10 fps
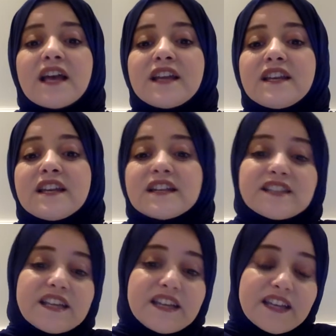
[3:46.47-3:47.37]
not
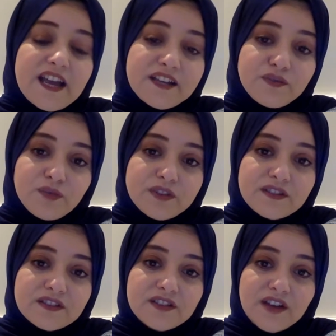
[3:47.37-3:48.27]
in line with
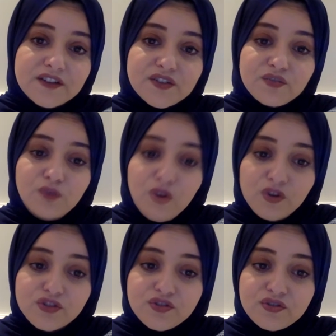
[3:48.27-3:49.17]
the target word.